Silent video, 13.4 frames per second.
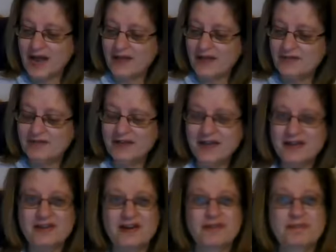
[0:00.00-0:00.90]
and the
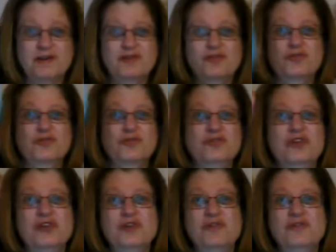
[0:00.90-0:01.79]
deck that I've been drawn
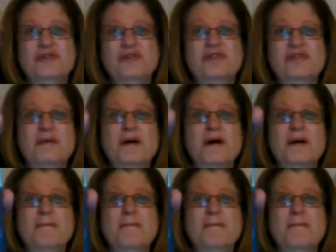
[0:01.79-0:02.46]
to use is the